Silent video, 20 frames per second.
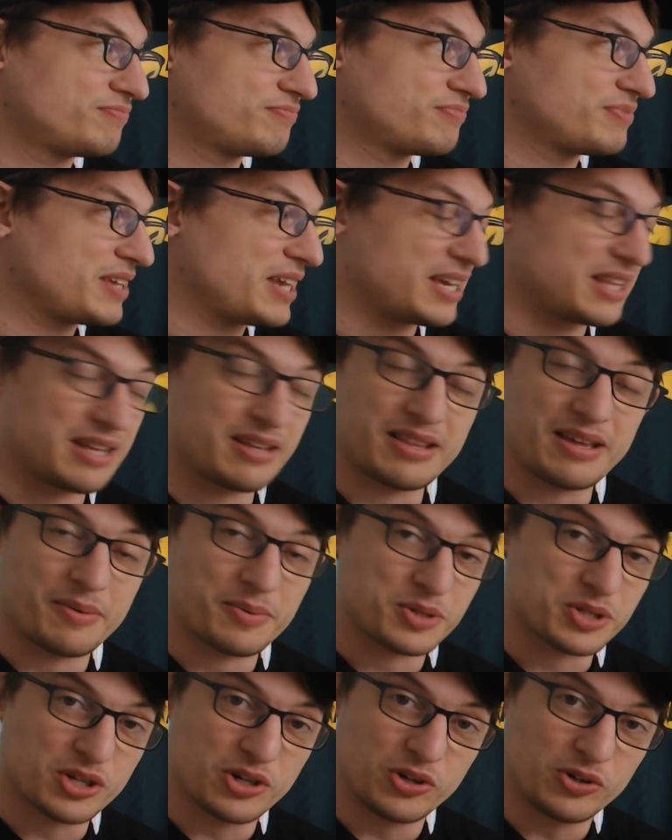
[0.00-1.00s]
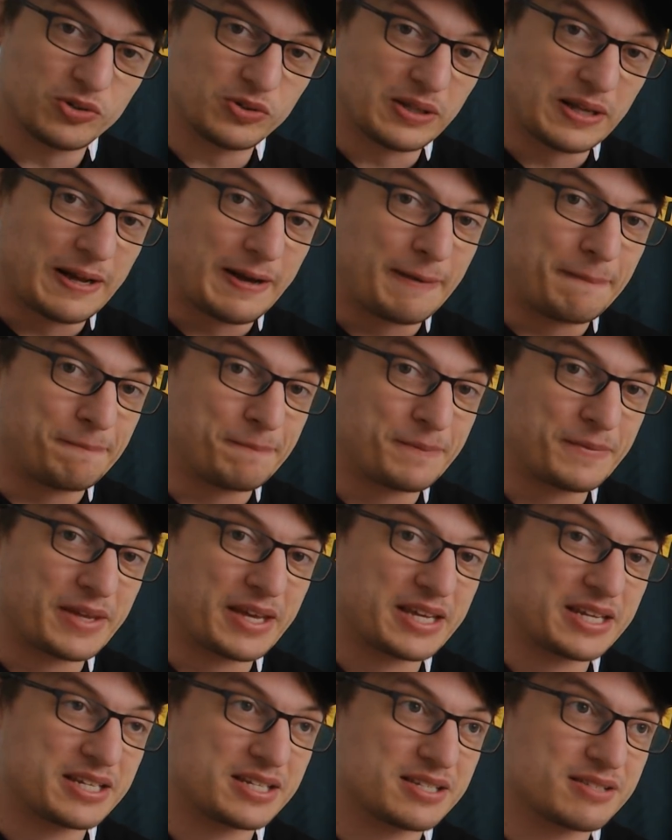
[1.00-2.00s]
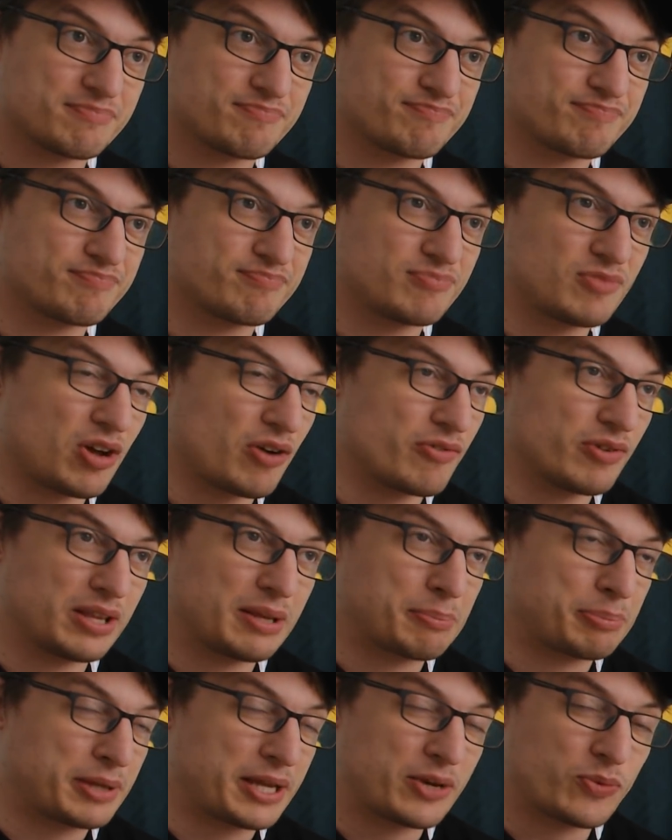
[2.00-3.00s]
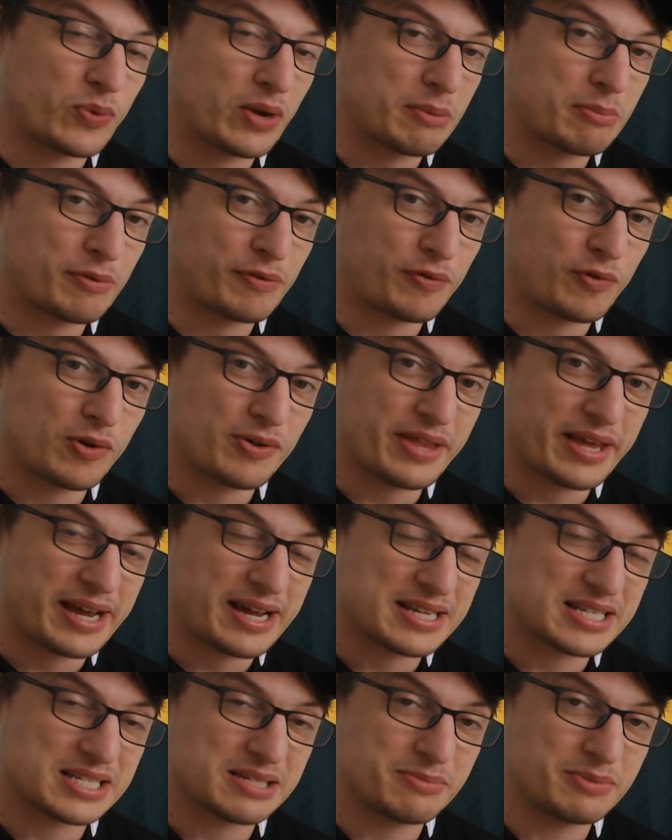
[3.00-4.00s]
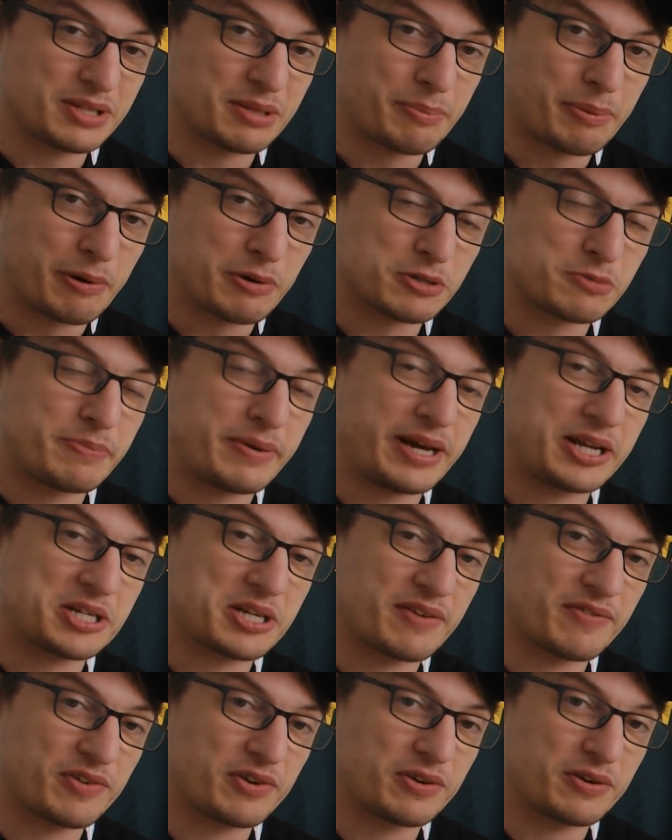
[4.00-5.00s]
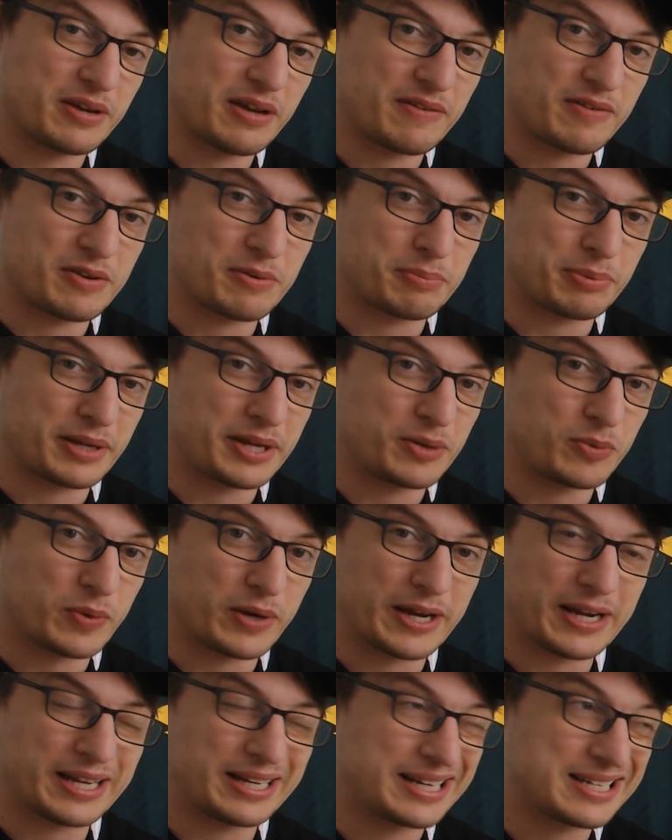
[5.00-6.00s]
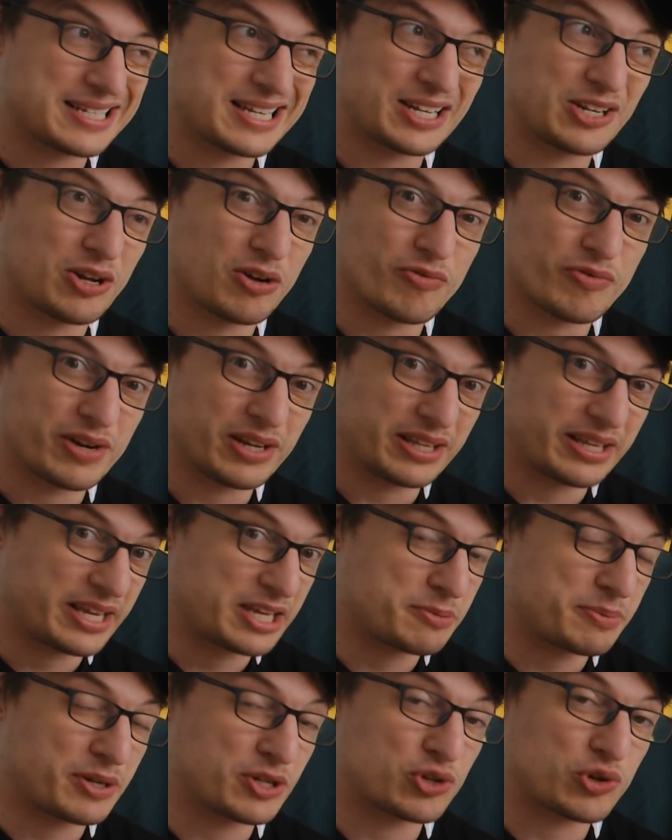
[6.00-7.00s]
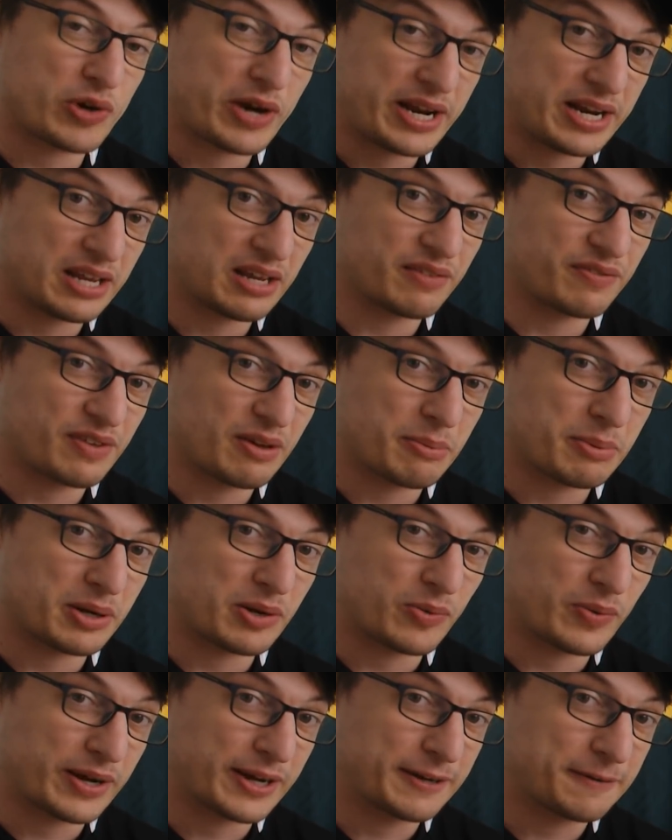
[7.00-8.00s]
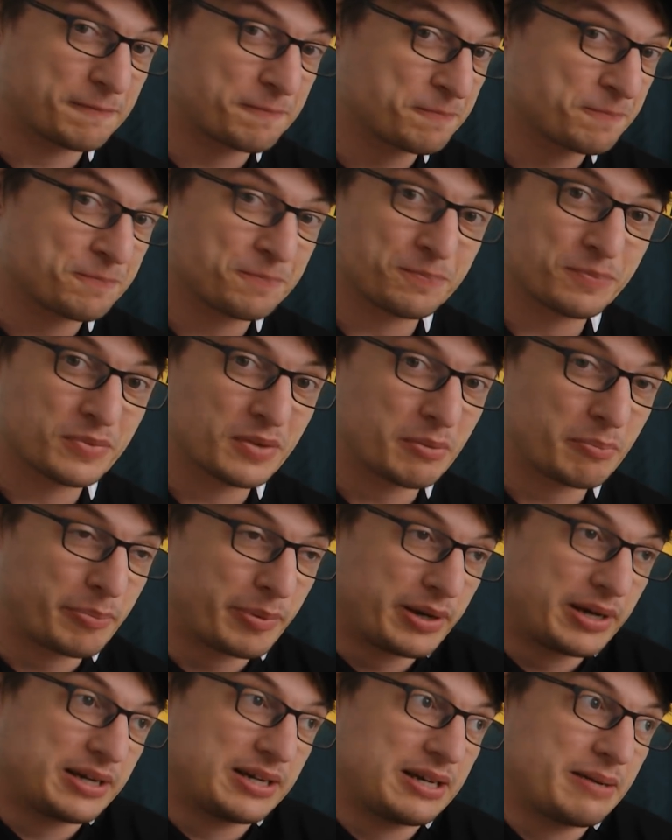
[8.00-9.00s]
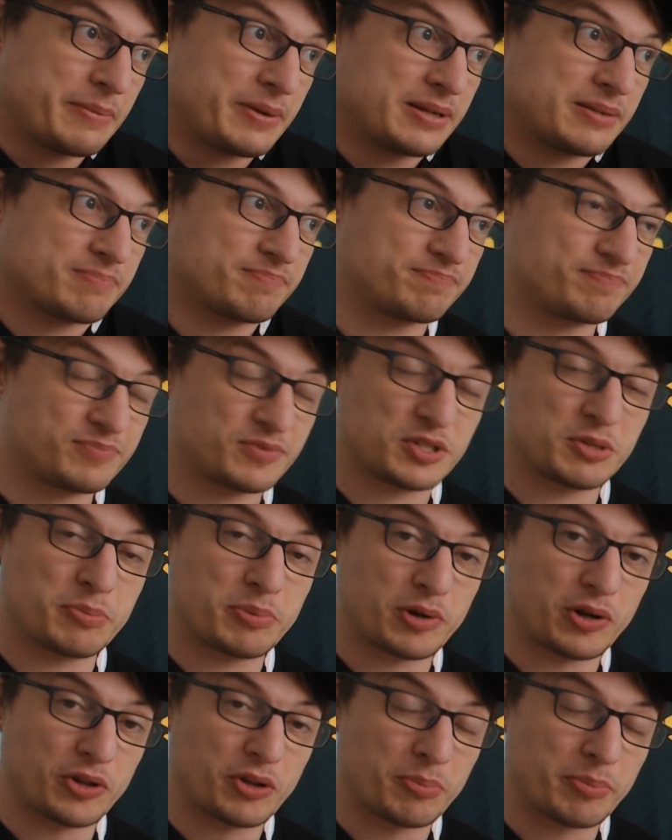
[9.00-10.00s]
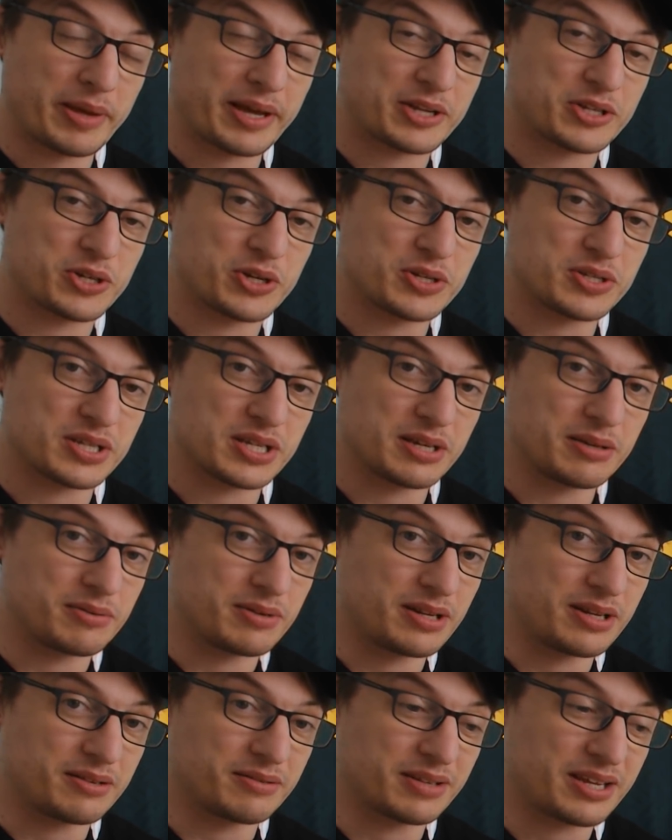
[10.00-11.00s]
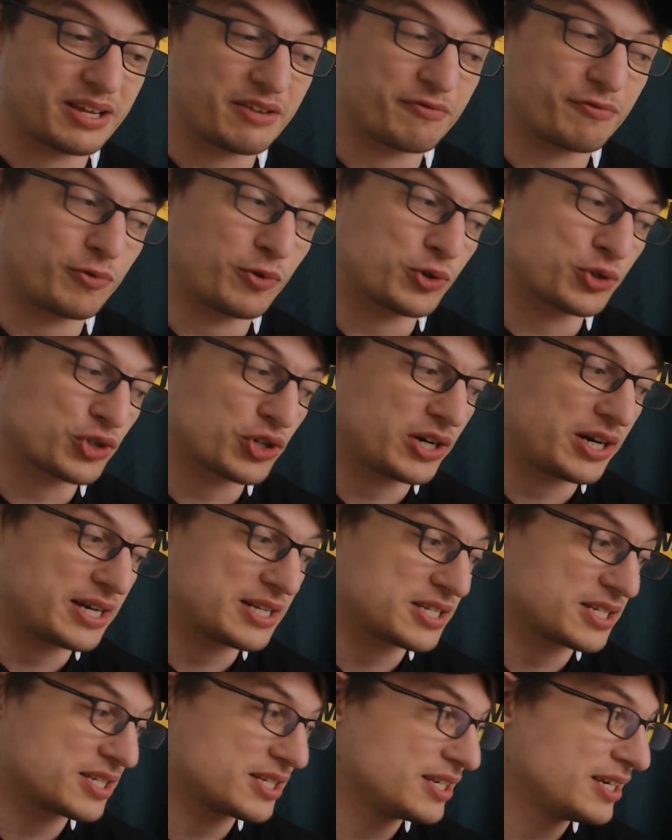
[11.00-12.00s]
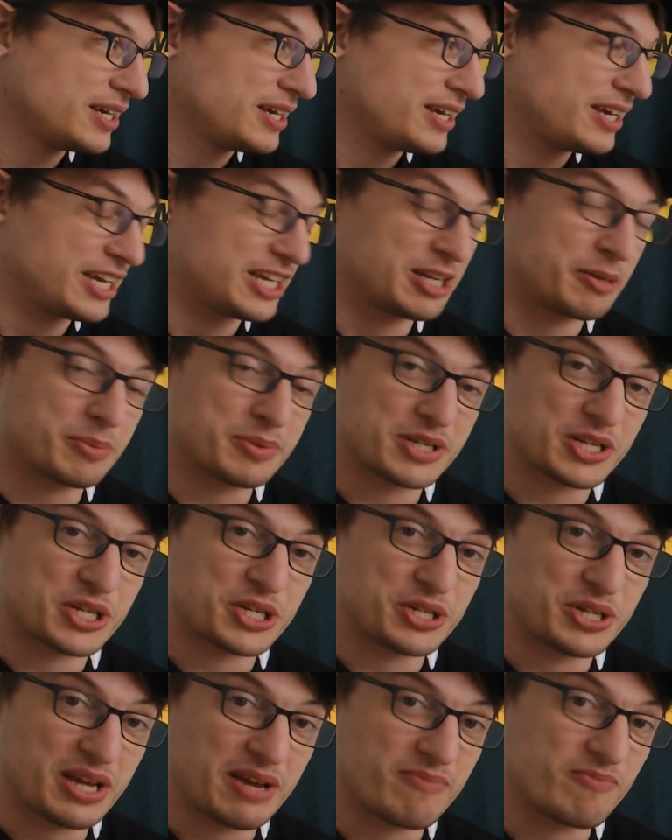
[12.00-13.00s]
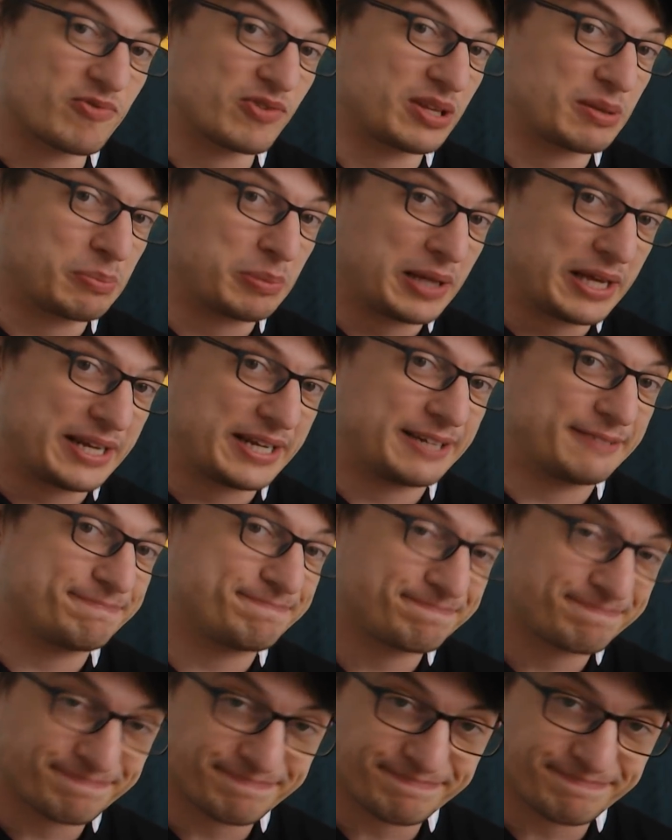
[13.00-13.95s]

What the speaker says: yeah, that was cool. He's not really played wing before. They asked him in the post-match, have you played wing? And he said, not really. He's been training a fair bit at wing. But I mean, to put on the black jersey and get 4 tries in a position you haven't really played in,